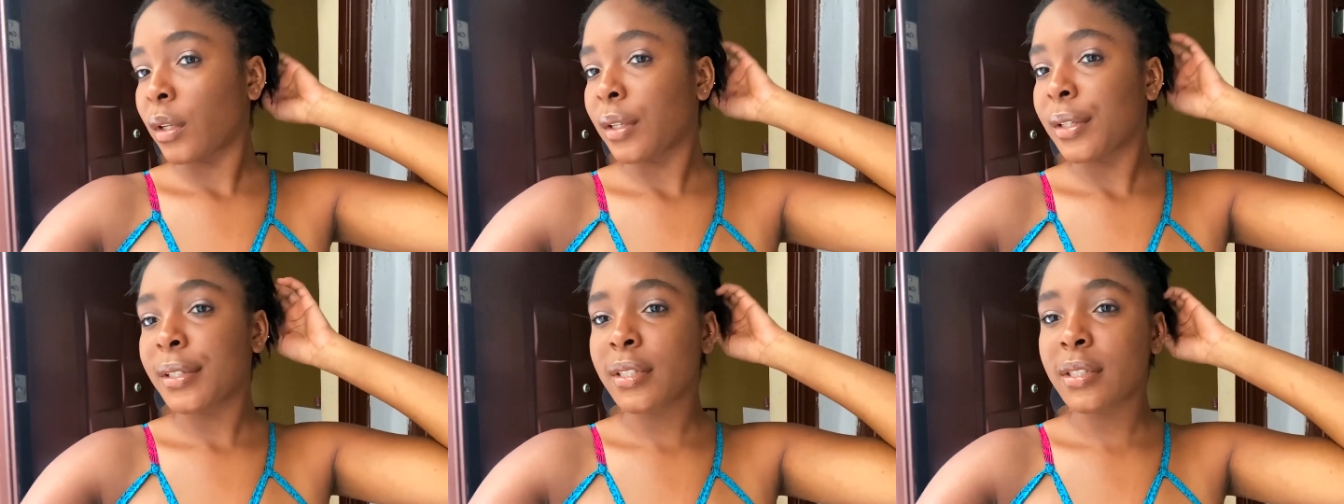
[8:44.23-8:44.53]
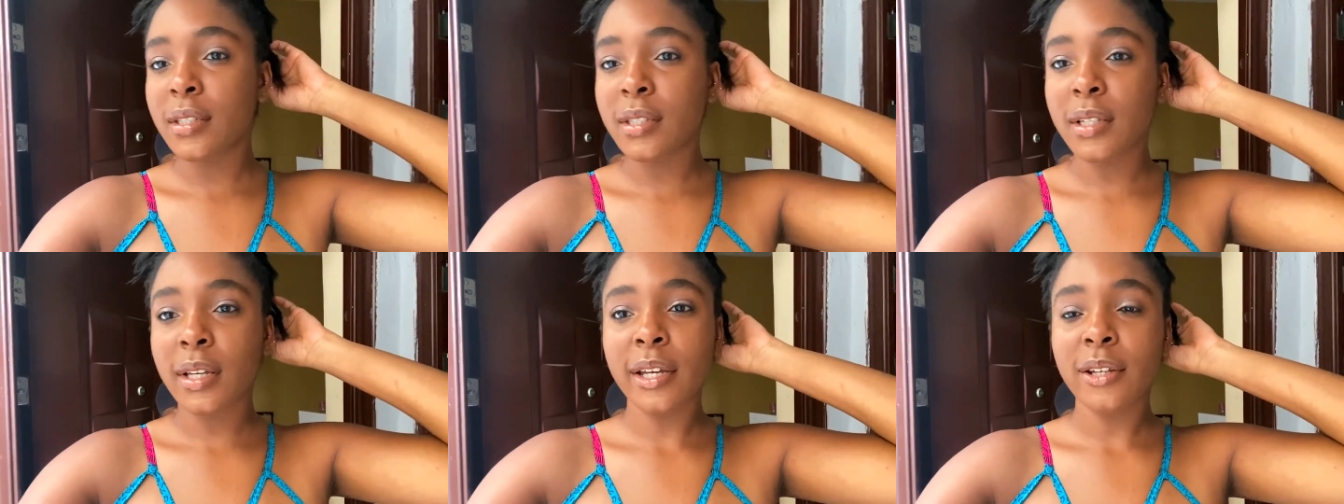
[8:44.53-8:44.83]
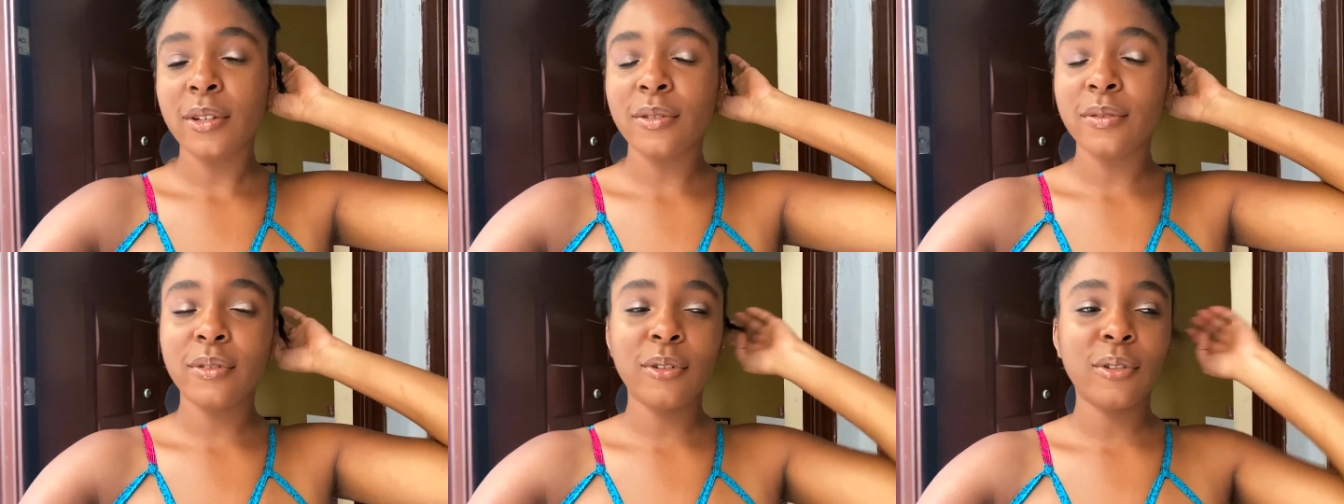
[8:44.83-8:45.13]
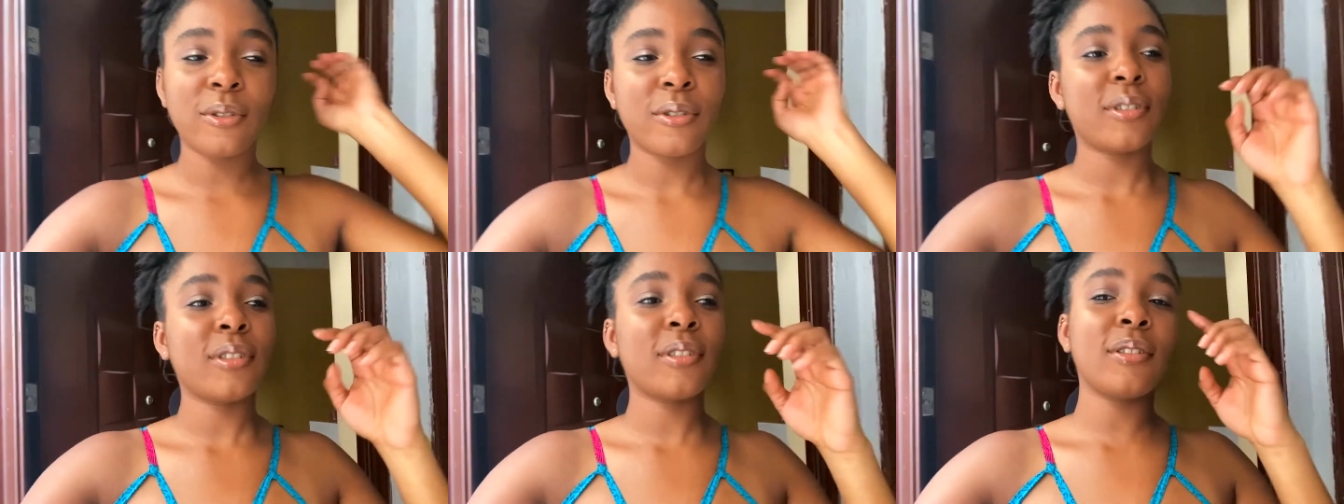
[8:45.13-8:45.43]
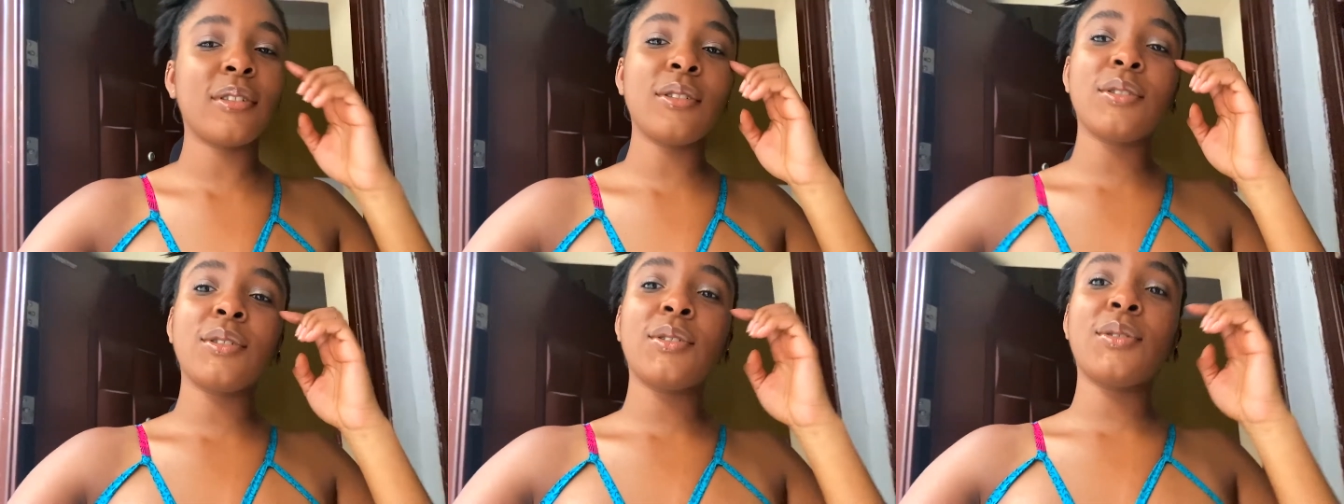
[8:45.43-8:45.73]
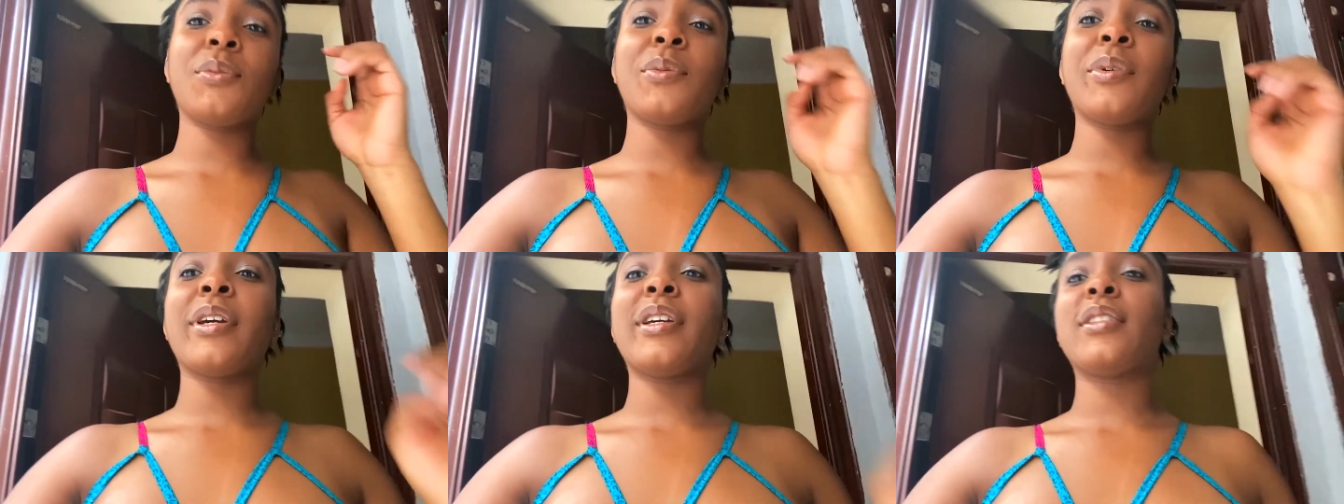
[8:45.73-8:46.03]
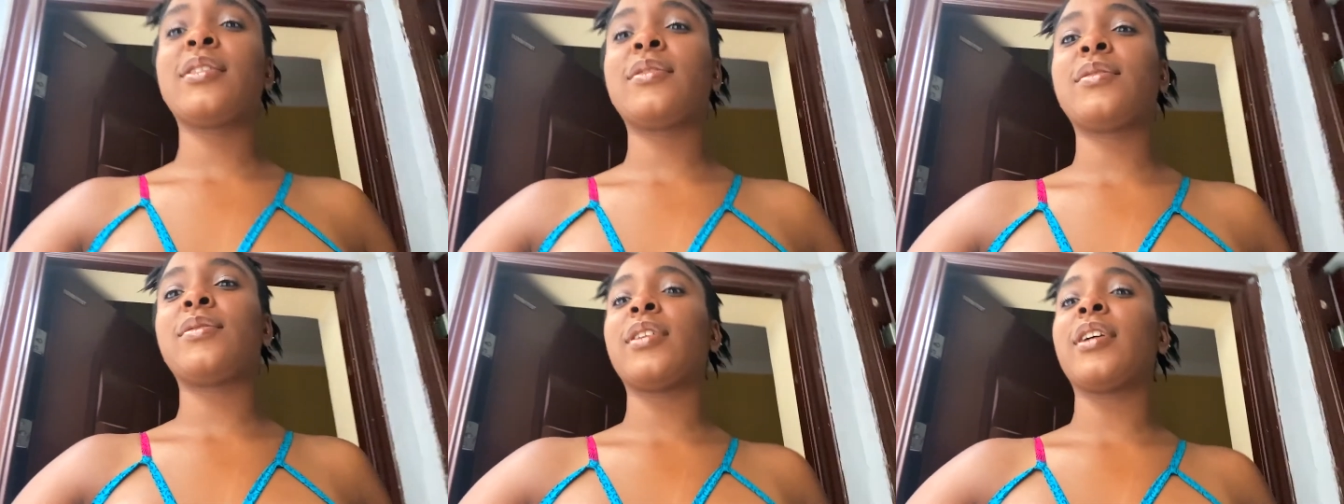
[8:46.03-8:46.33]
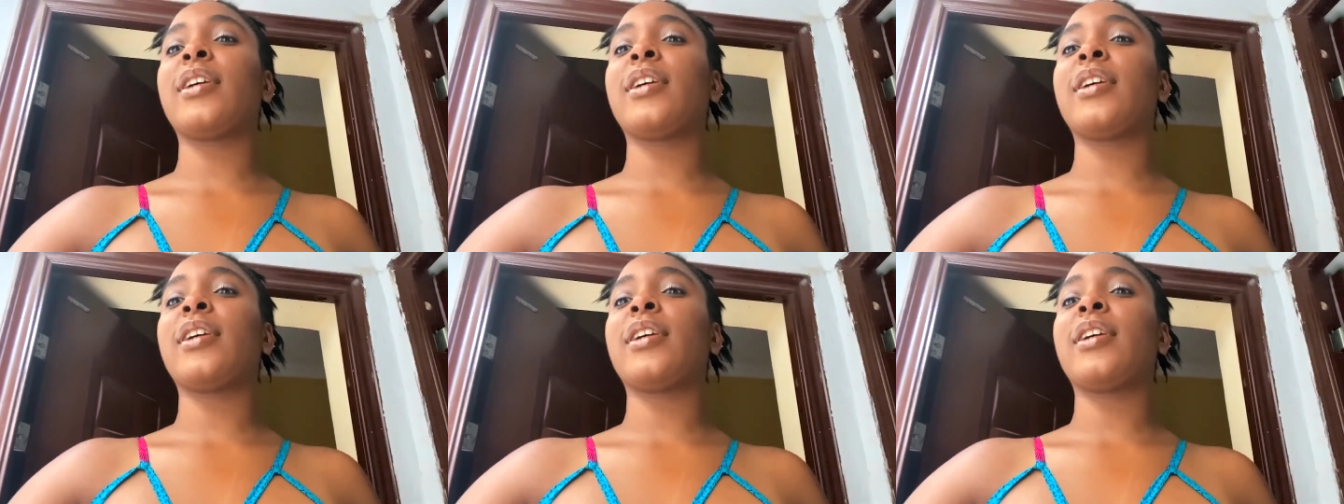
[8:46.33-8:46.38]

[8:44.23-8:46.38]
This the kind of clothes. Don't used to wear it if you're